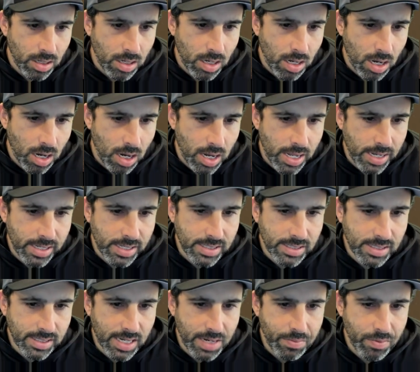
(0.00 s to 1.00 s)
And as this
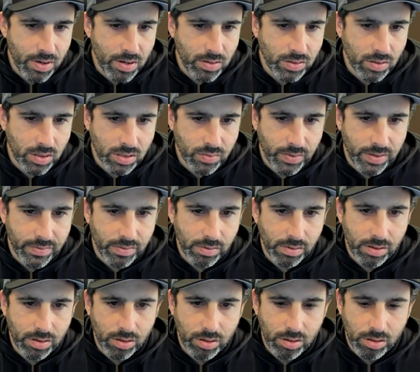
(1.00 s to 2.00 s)
came around to us, we have our
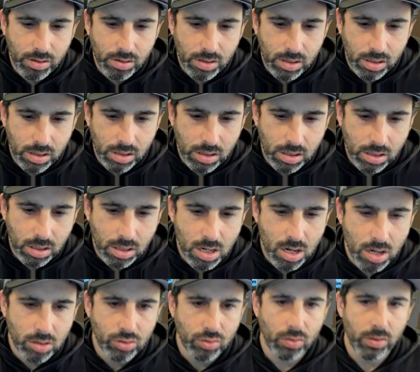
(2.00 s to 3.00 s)
3rd
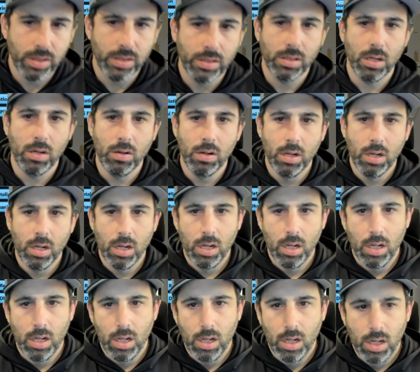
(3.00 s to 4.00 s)
Gonk Droid. So
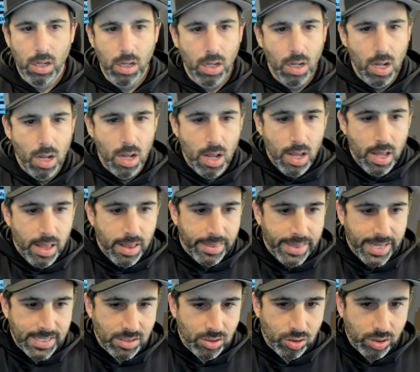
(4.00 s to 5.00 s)

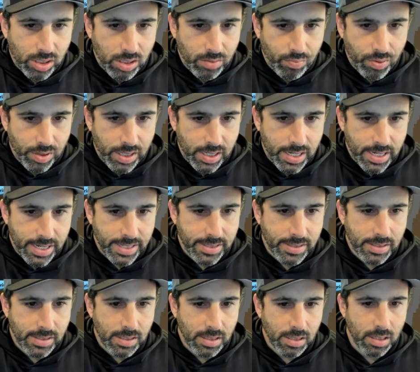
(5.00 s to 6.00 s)
that's looking pretty
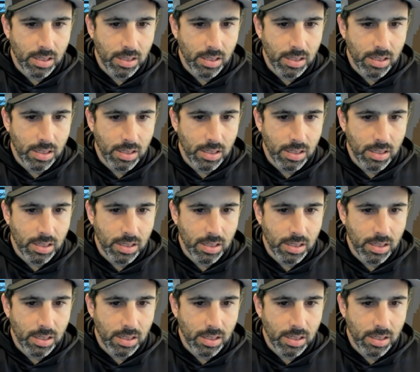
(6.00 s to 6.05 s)
nice.